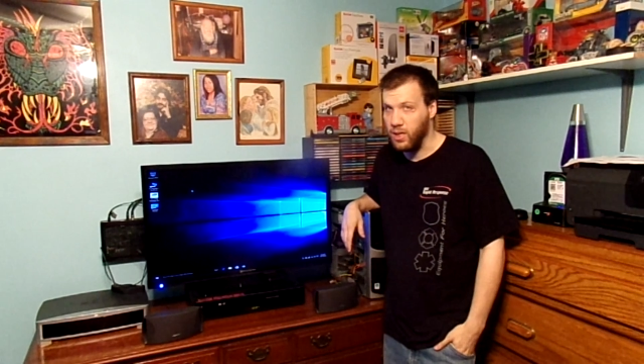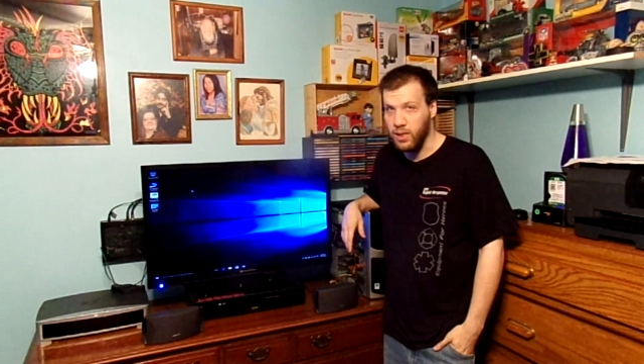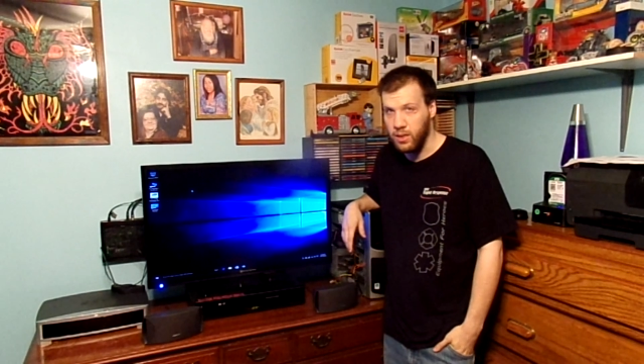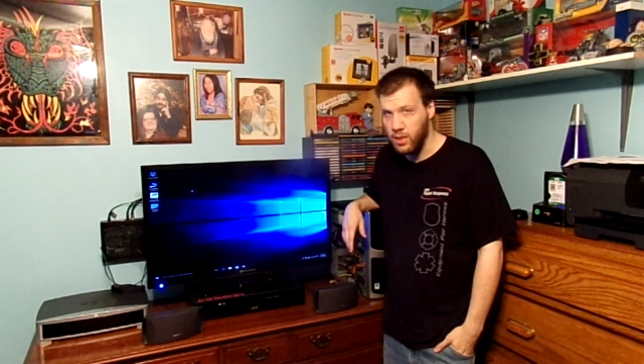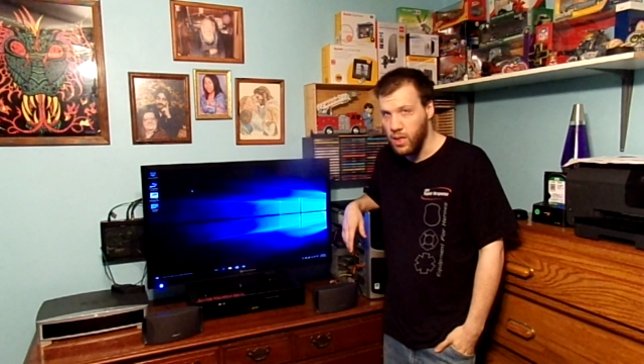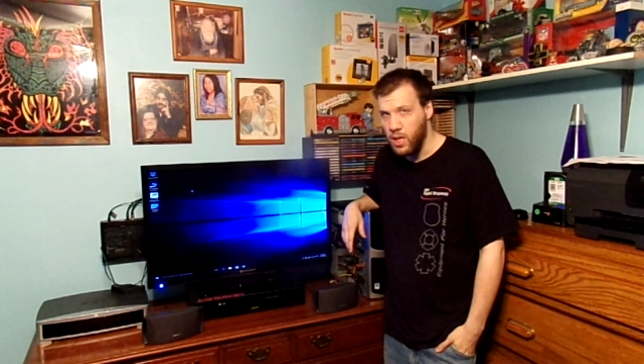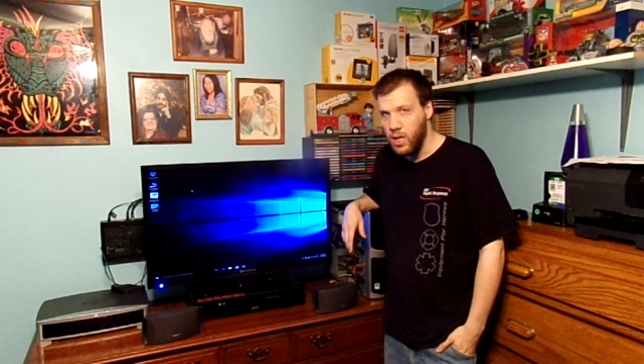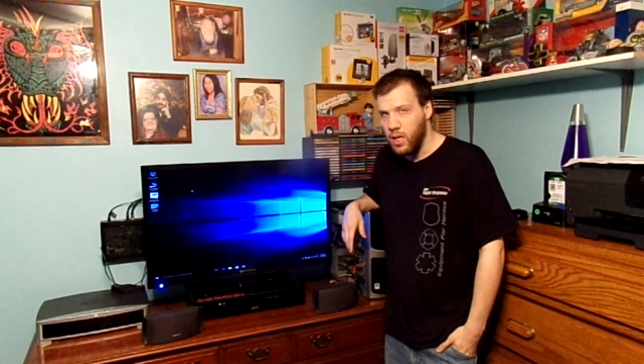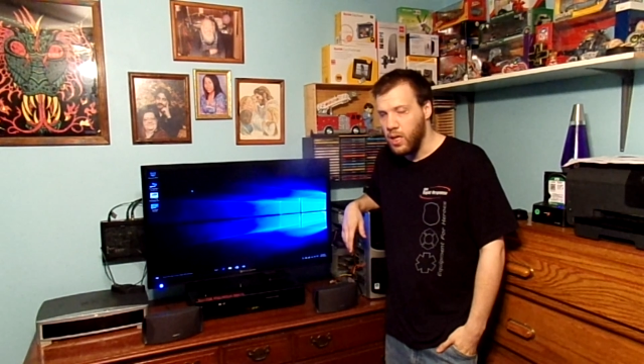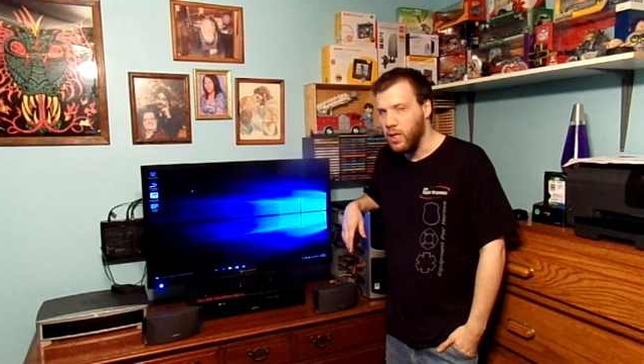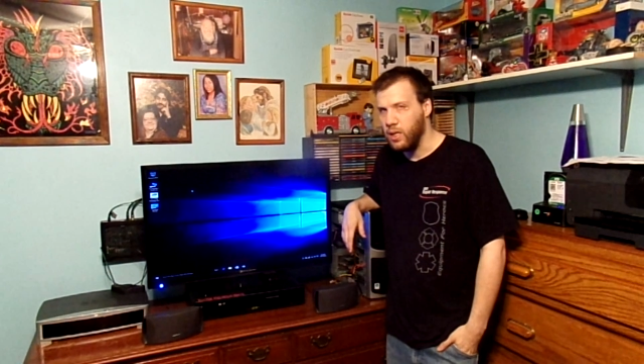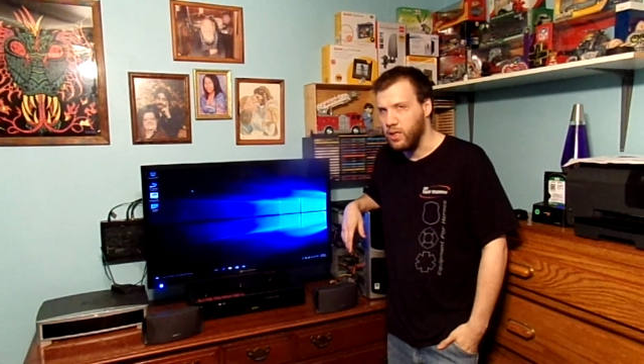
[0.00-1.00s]
not.
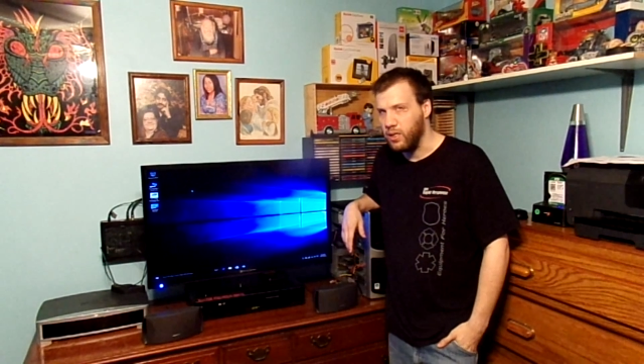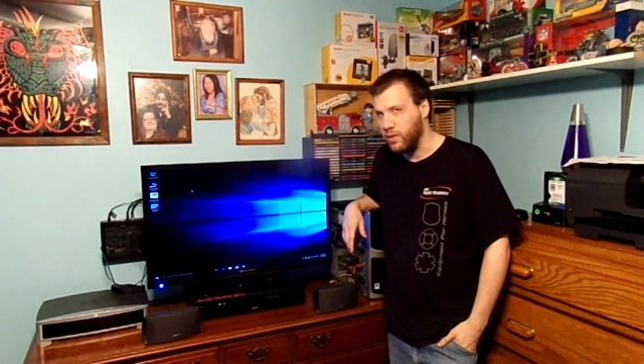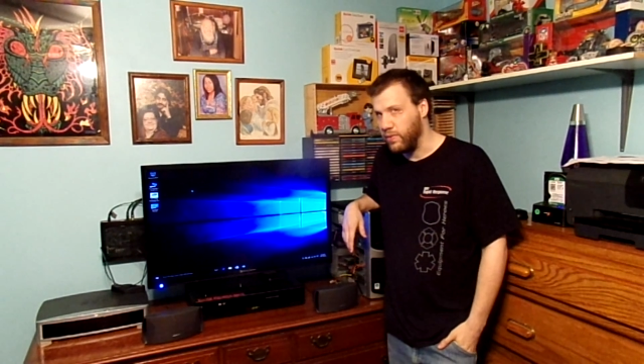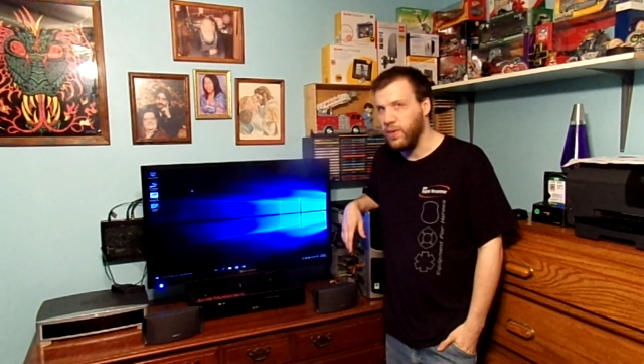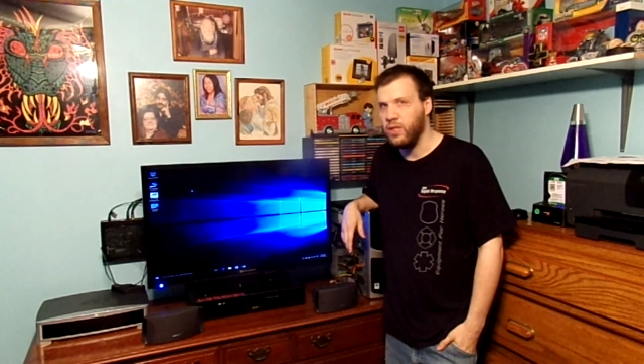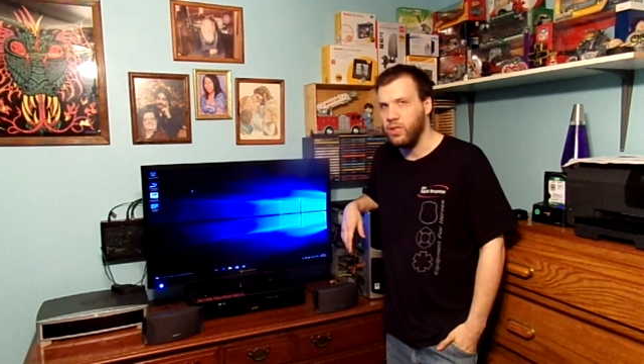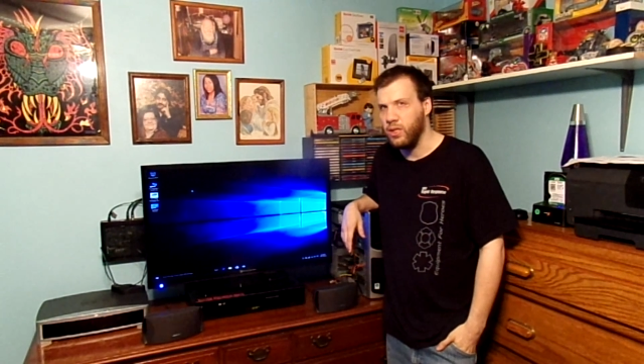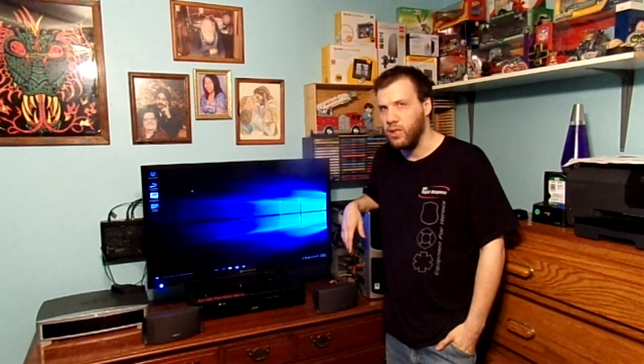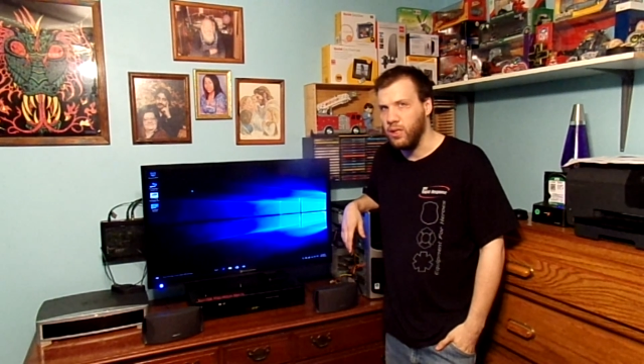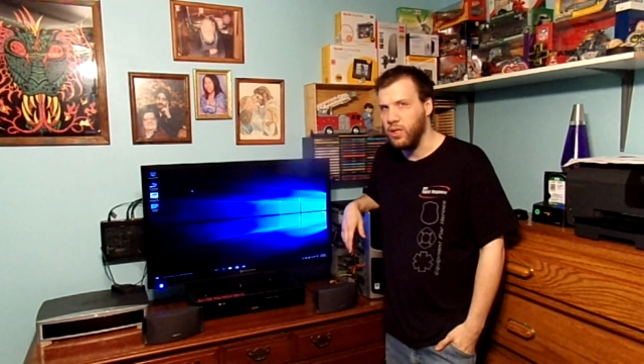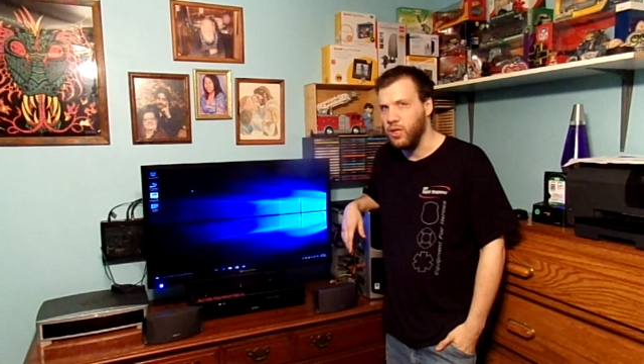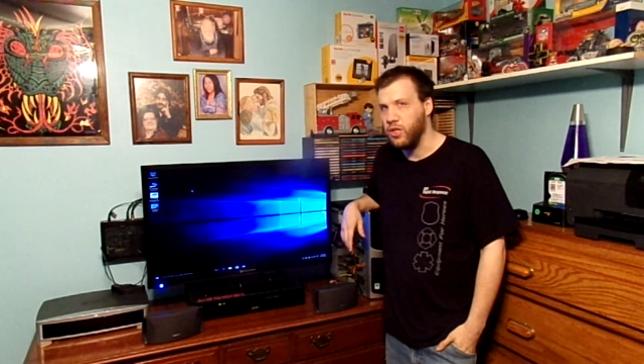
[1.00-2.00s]
It's
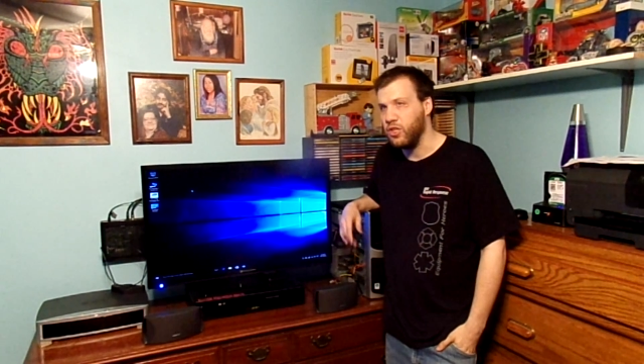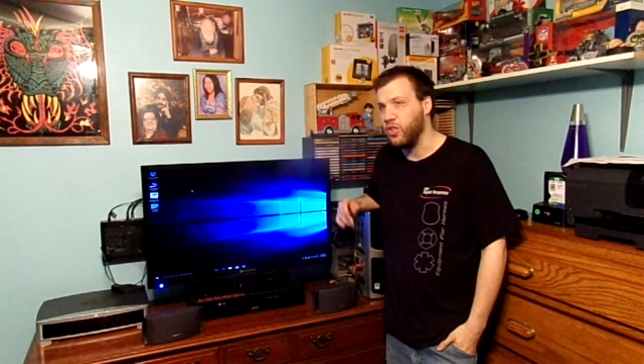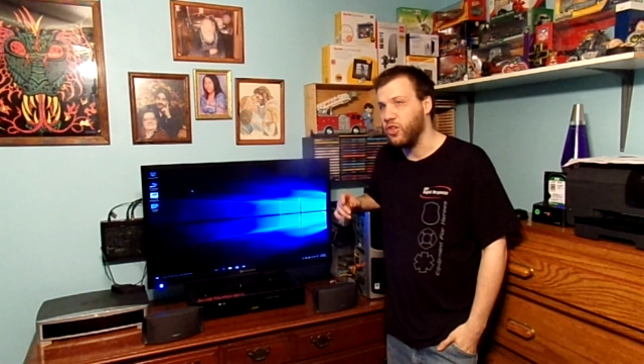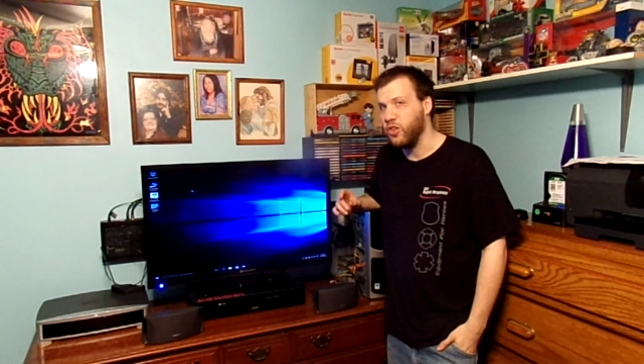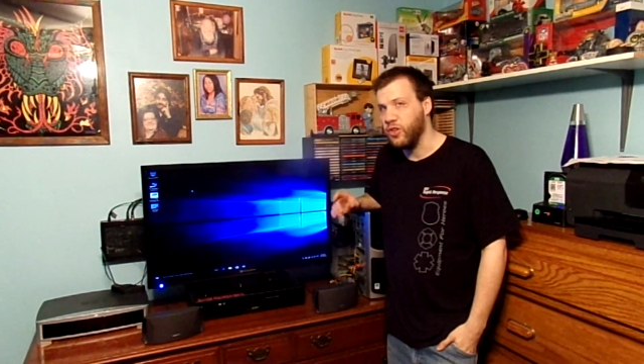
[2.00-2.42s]
physically the